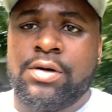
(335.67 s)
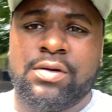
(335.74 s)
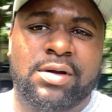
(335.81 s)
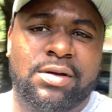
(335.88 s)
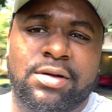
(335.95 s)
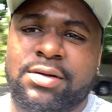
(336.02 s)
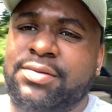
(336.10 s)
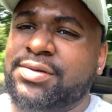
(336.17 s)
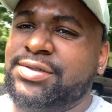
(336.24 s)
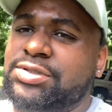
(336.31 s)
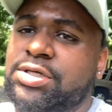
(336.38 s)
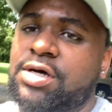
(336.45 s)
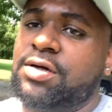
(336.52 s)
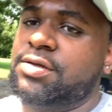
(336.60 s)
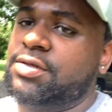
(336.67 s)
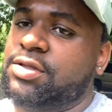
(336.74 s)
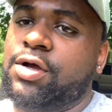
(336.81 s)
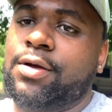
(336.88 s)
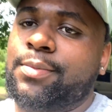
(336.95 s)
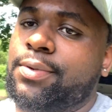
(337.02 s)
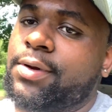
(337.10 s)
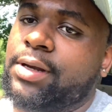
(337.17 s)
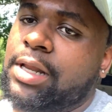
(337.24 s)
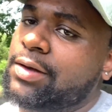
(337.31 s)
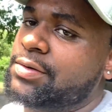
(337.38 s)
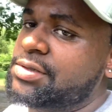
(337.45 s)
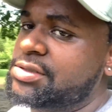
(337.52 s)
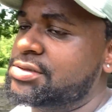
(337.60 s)
Okay, installing the third brake
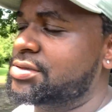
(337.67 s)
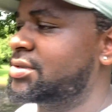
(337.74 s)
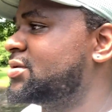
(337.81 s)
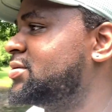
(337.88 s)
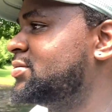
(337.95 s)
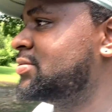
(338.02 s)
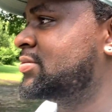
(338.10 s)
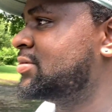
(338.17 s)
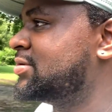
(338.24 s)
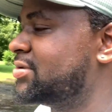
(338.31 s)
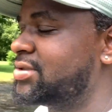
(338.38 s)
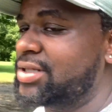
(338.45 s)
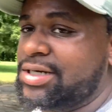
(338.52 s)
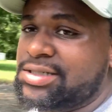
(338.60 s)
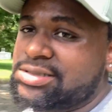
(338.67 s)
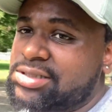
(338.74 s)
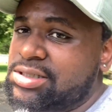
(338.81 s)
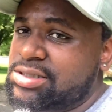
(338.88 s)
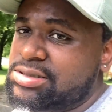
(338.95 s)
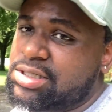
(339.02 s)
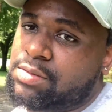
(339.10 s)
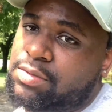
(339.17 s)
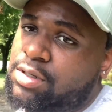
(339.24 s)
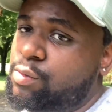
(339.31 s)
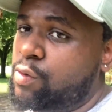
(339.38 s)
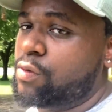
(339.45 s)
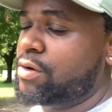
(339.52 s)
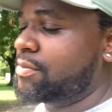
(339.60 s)
like was easy. Like I said, it didn't take me
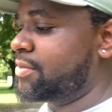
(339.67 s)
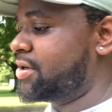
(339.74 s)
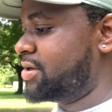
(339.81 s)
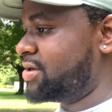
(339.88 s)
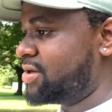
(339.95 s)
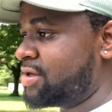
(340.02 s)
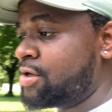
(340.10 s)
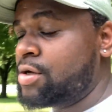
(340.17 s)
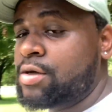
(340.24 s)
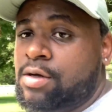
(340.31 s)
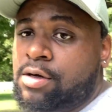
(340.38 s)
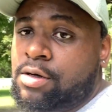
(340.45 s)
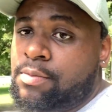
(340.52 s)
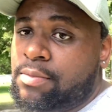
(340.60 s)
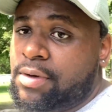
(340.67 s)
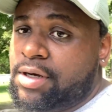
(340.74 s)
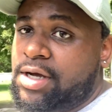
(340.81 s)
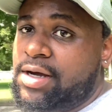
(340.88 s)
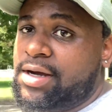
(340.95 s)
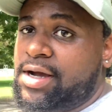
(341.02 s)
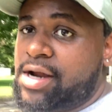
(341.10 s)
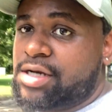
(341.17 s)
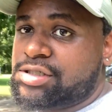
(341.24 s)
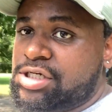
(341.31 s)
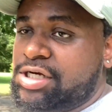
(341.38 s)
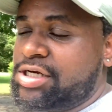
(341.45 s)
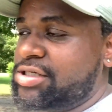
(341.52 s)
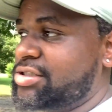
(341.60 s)
number one minute. But now I gotta
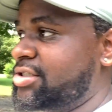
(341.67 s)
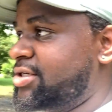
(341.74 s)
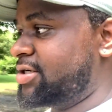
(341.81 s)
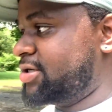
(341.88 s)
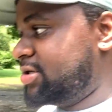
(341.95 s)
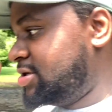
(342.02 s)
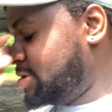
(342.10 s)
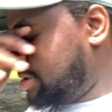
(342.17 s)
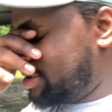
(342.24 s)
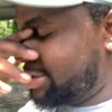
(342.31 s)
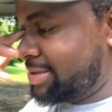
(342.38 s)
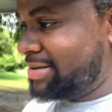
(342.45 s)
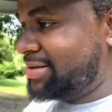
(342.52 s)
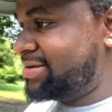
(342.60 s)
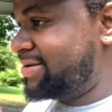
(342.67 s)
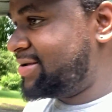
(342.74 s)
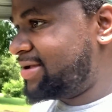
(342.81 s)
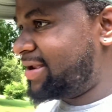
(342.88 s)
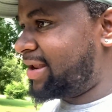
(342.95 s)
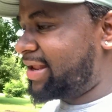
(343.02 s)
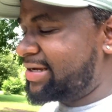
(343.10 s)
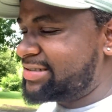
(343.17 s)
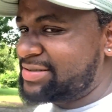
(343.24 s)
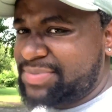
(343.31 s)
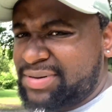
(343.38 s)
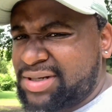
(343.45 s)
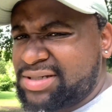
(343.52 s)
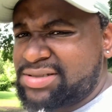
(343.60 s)
change the
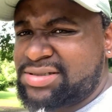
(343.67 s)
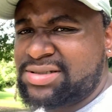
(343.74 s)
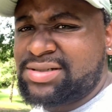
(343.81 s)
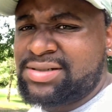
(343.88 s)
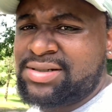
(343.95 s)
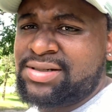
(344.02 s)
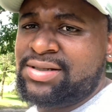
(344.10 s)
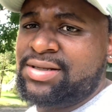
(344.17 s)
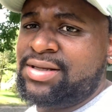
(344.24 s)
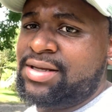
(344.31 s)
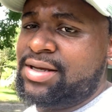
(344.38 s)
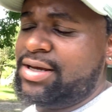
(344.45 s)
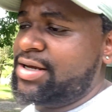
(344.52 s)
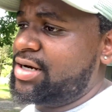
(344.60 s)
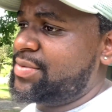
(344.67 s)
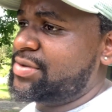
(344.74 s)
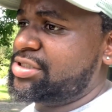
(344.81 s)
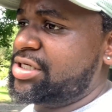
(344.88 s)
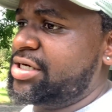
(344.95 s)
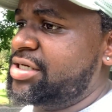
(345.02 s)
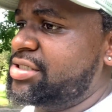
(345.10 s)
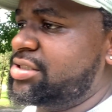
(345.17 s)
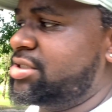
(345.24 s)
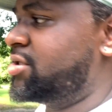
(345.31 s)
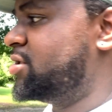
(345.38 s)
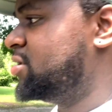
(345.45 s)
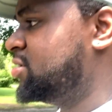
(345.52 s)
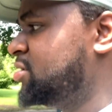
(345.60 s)
license plates and I'm gonna change
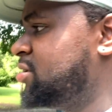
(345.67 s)
the